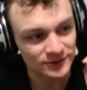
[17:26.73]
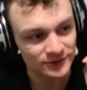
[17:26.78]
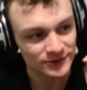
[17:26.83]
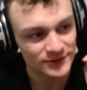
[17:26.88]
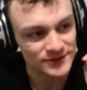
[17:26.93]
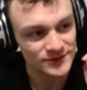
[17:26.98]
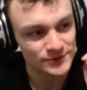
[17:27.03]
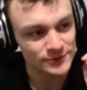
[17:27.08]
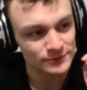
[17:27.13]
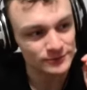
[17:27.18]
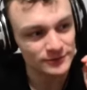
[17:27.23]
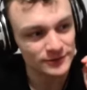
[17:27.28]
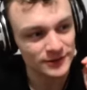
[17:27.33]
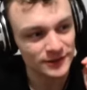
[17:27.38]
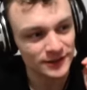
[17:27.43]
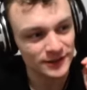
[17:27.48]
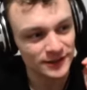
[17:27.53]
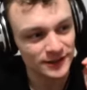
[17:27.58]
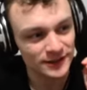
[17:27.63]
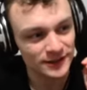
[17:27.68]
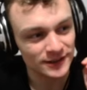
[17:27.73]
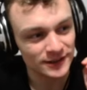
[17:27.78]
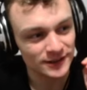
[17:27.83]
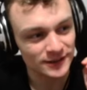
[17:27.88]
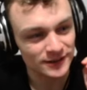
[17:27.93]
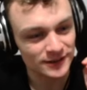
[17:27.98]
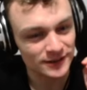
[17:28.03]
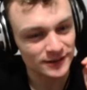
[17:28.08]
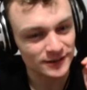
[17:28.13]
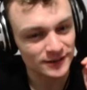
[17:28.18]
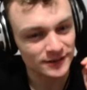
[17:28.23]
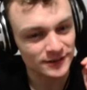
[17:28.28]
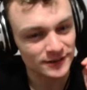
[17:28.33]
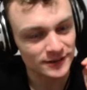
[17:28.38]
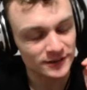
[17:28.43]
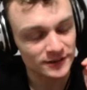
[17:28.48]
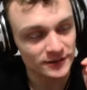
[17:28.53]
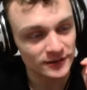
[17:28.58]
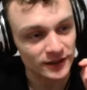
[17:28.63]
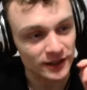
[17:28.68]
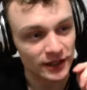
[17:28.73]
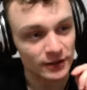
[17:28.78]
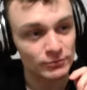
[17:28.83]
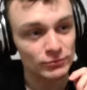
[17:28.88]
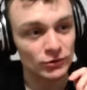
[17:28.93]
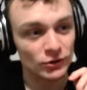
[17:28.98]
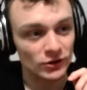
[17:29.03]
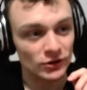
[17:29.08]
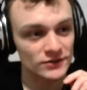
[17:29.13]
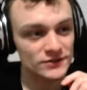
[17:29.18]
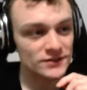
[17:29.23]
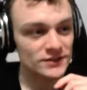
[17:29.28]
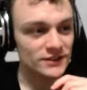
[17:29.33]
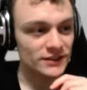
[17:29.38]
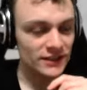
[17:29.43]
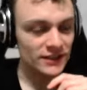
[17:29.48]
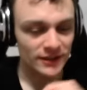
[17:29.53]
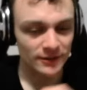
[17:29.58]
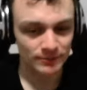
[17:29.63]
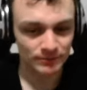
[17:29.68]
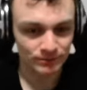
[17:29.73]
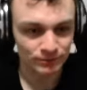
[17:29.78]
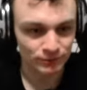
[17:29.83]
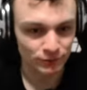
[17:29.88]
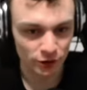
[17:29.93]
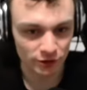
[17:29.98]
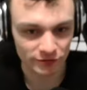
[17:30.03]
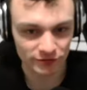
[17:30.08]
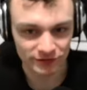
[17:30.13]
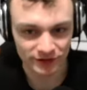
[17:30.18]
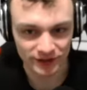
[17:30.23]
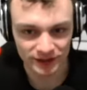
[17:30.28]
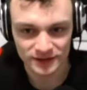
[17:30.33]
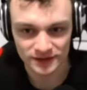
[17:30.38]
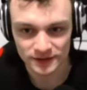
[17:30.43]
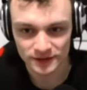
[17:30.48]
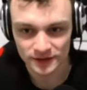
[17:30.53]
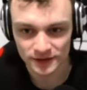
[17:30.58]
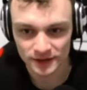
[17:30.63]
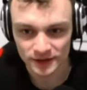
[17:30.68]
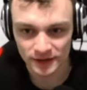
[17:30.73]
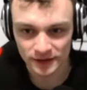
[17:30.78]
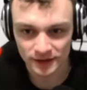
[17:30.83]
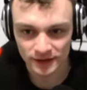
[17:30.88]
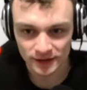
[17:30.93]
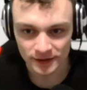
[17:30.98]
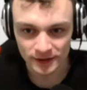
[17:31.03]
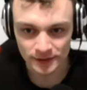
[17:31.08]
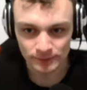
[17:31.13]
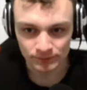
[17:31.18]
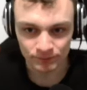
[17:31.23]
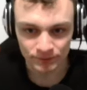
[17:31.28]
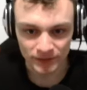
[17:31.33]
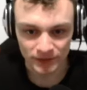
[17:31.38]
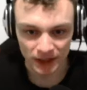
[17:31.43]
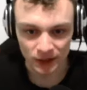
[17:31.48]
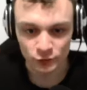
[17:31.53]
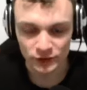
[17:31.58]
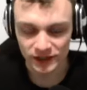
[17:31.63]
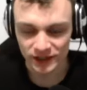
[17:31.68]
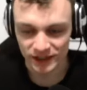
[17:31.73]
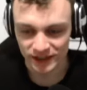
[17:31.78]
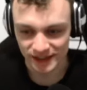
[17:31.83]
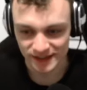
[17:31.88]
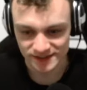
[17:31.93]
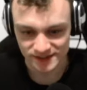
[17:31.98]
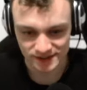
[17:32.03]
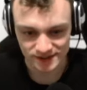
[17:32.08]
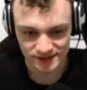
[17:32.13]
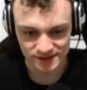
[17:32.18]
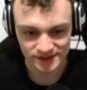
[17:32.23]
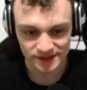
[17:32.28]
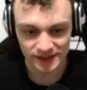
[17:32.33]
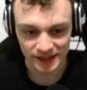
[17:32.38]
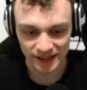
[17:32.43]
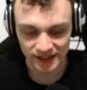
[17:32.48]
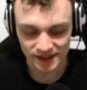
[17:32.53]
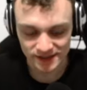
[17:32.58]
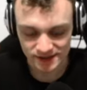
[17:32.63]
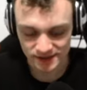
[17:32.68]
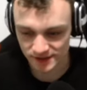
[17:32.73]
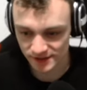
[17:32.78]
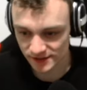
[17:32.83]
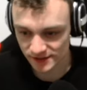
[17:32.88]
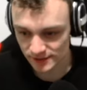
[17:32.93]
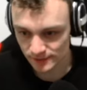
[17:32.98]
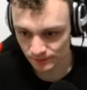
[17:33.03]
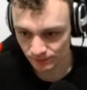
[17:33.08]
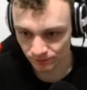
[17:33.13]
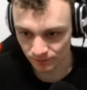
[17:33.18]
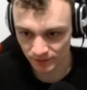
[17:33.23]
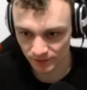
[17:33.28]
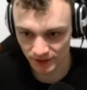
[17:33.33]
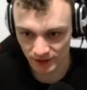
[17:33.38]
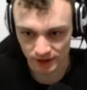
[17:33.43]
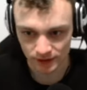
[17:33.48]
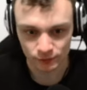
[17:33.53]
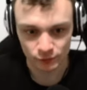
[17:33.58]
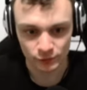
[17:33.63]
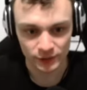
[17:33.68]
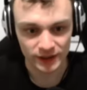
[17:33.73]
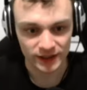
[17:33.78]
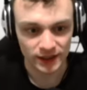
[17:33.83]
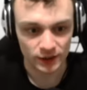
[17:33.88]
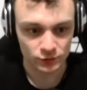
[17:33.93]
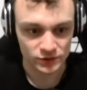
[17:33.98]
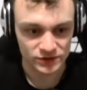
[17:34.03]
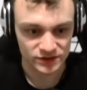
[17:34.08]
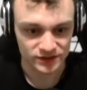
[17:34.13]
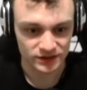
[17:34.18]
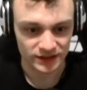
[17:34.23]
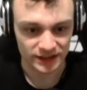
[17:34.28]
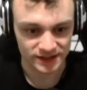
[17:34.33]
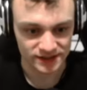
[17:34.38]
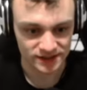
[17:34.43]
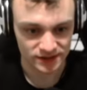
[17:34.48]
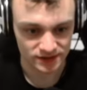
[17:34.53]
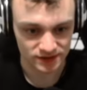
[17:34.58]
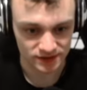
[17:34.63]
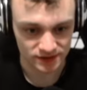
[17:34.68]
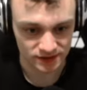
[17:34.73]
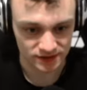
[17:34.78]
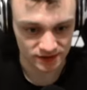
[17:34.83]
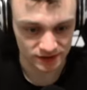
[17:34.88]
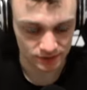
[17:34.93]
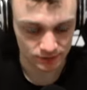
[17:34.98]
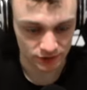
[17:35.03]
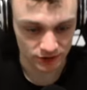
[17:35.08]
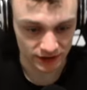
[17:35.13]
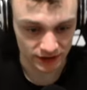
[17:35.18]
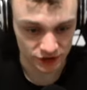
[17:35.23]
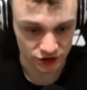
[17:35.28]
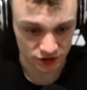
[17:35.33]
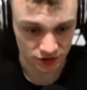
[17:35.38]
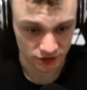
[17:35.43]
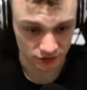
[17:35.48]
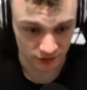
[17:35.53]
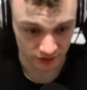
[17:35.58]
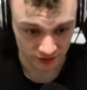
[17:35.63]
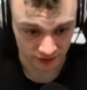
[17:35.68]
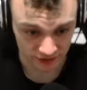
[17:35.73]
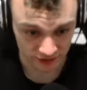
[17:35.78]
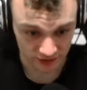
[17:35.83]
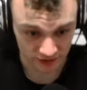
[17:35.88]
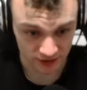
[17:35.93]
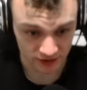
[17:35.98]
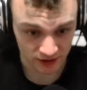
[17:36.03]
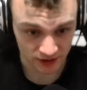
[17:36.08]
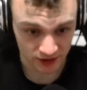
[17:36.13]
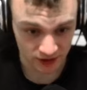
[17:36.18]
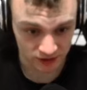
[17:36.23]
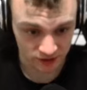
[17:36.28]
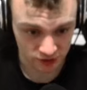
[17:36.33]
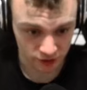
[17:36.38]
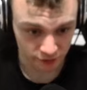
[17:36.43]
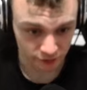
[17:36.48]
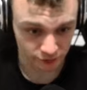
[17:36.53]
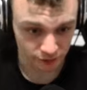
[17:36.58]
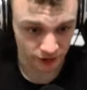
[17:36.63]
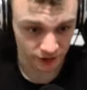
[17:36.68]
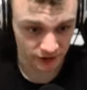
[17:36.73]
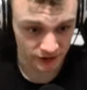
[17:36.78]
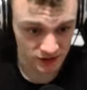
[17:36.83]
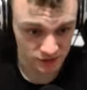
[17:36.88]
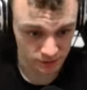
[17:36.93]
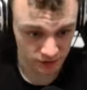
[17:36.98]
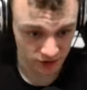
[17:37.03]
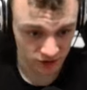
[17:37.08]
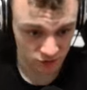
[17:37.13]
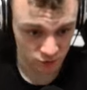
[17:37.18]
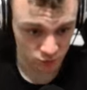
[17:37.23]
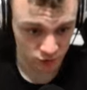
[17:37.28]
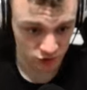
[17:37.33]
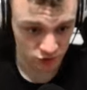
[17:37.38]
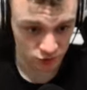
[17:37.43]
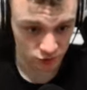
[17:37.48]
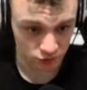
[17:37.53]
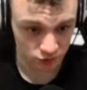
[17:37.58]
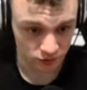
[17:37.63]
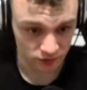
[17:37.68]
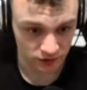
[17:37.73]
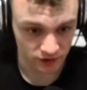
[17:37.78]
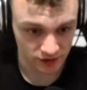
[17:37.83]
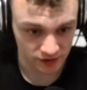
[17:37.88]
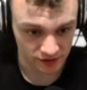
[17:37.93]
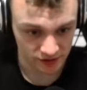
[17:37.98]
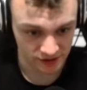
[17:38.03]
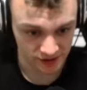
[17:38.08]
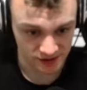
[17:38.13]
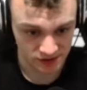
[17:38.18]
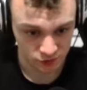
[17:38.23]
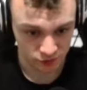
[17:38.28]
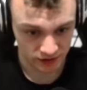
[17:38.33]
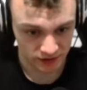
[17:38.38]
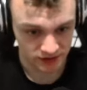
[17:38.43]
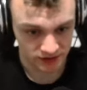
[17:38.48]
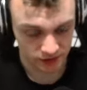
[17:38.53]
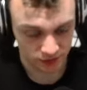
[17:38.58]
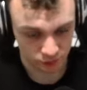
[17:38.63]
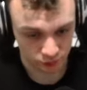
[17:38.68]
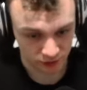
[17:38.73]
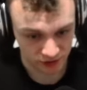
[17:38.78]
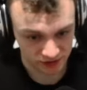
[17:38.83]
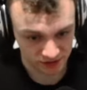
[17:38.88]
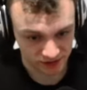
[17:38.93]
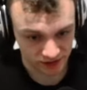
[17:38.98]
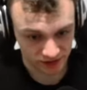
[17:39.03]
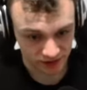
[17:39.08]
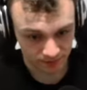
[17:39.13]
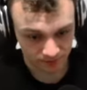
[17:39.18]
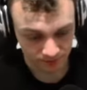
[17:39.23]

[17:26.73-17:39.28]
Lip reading: Resume and pause it again. Perfect. And we can still exit it. Why can we still exit the simulation or the software? It's because we do this right here. We still...